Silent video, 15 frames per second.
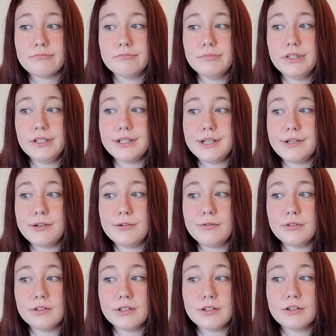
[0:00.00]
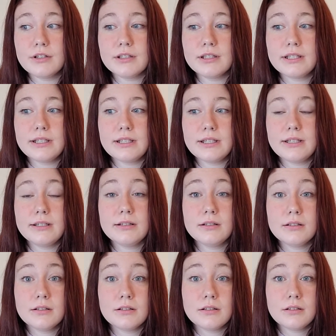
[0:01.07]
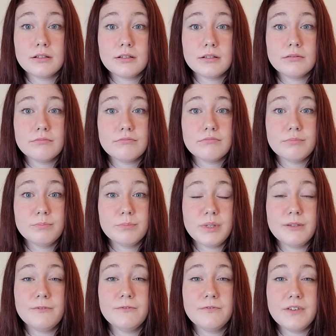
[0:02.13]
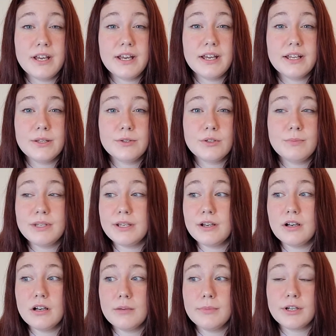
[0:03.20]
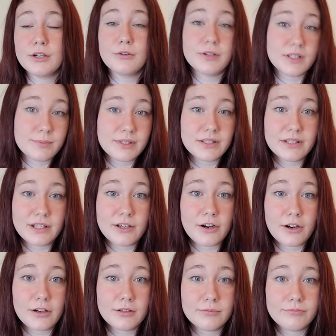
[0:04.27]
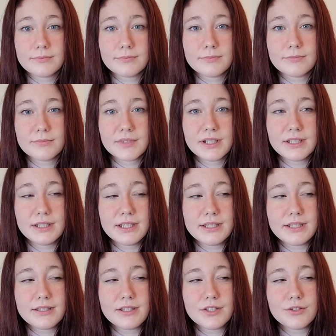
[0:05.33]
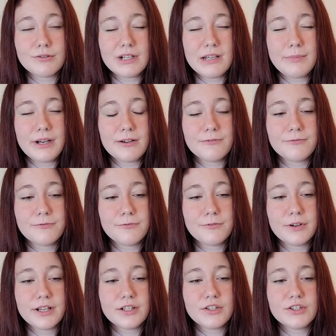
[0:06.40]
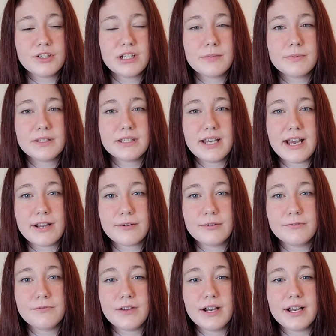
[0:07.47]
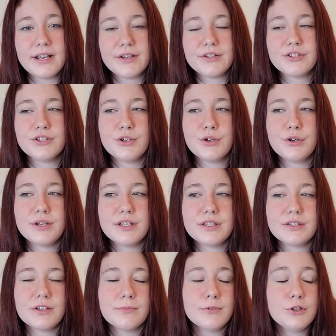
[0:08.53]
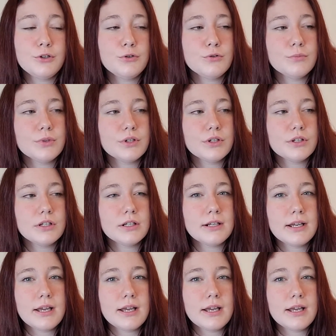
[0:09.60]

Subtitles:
you know, literally be fed to become a Christmas dinner. This is a story about friendship, sacrifice. There is some humor.